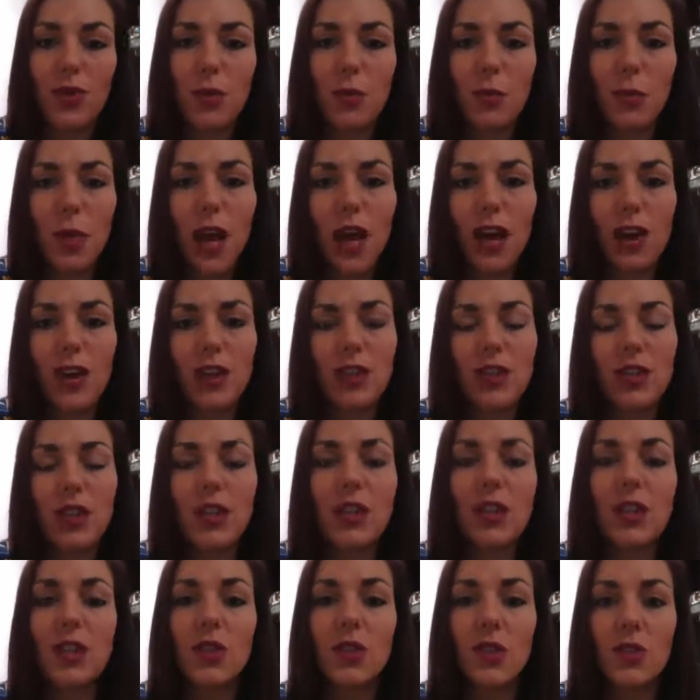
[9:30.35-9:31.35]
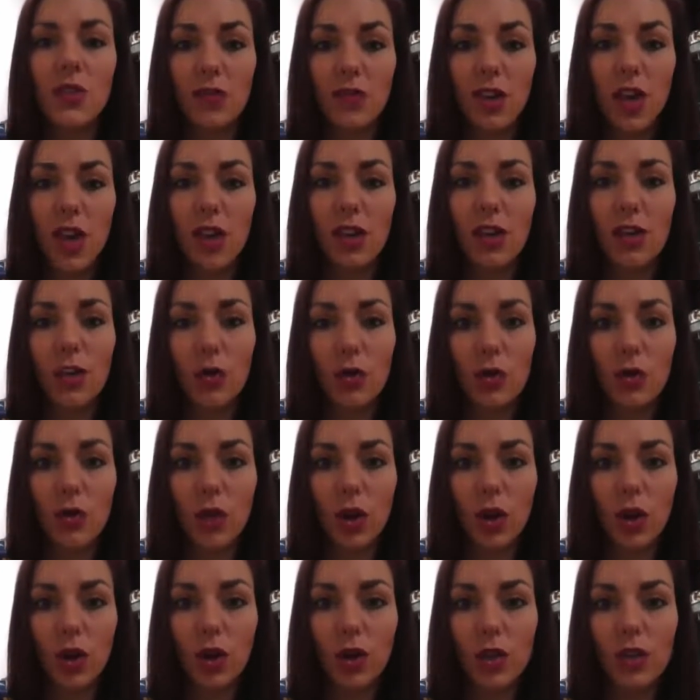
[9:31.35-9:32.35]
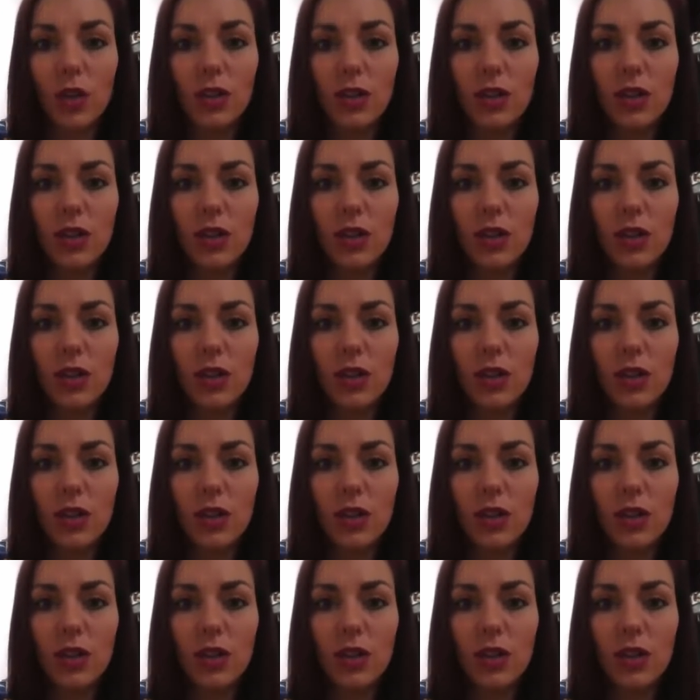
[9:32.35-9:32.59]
pattern to this fake world,